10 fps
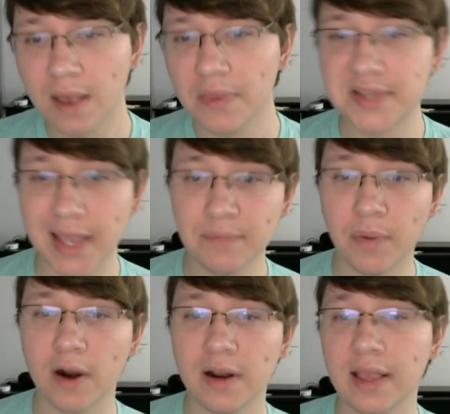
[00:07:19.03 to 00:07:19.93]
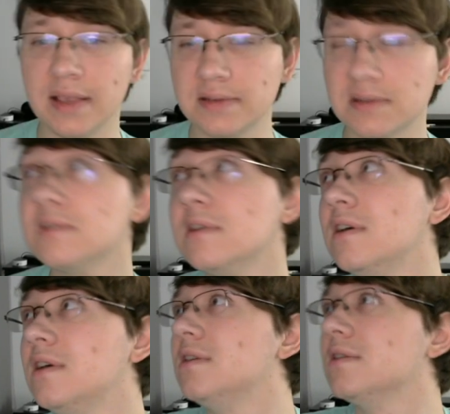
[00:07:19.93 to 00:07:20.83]
The second part is
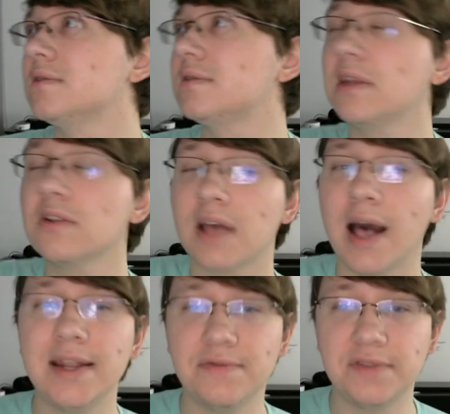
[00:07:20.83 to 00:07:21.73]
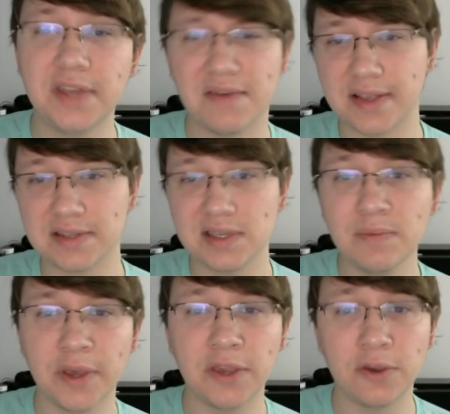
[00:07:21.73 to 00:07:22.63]
still kind of DFS-y,
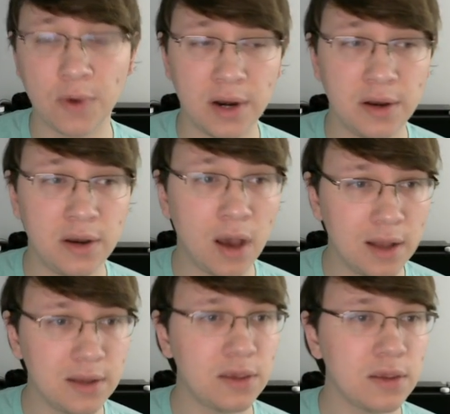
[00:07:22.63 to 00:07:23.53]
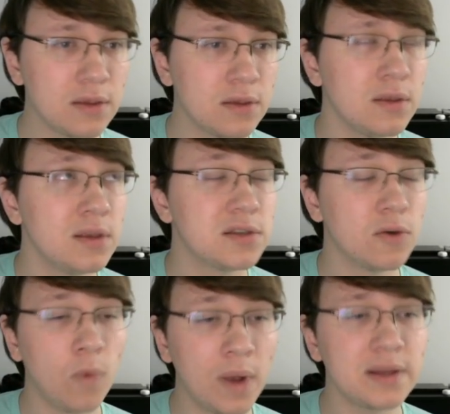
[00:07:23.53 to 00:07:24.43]
but you are not.
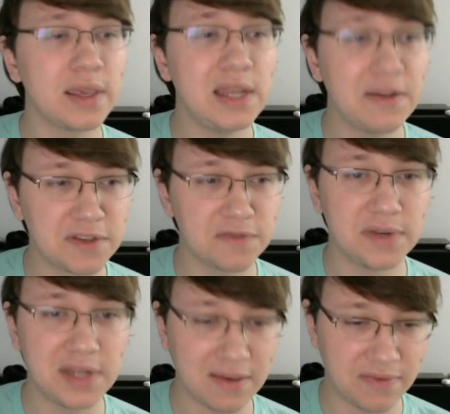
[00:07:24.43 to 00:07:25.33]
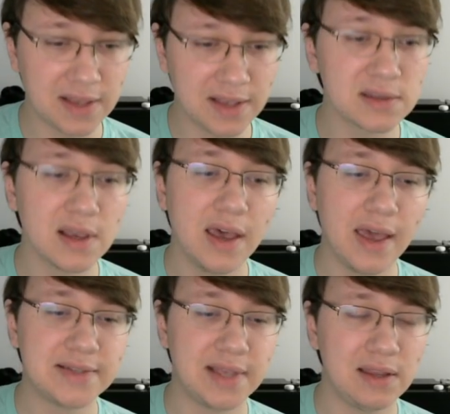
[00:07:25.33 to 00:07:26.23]
So one key difference from a DFS
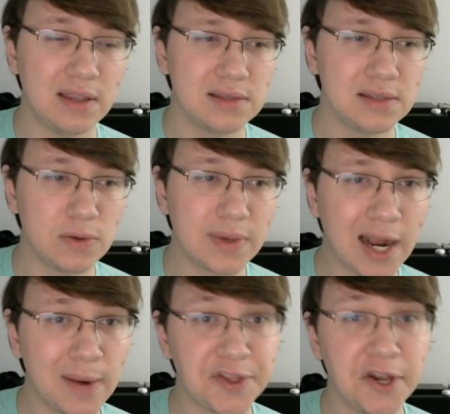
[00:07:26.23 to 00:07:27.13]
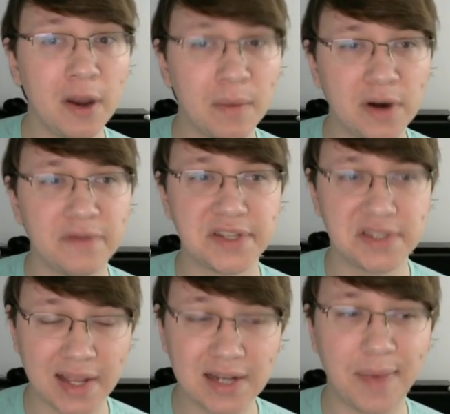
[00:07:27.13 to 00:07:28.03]
is that since you care about the number of
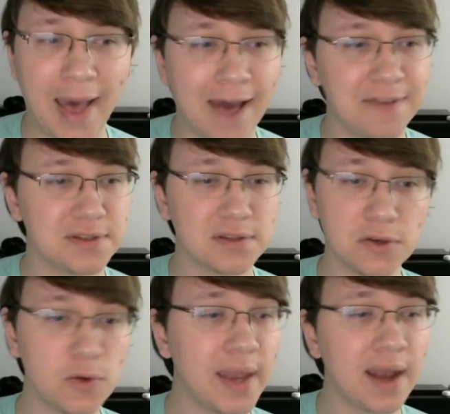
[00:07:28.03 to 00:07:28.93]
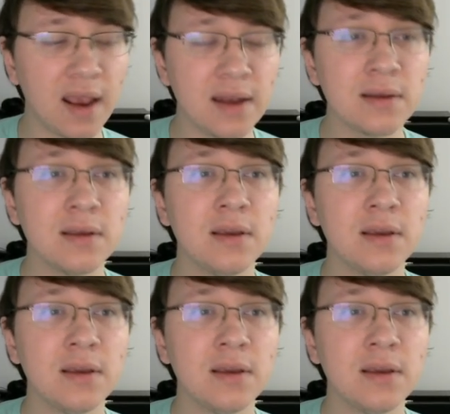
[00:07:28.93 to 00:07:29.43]
distinct paths to A9,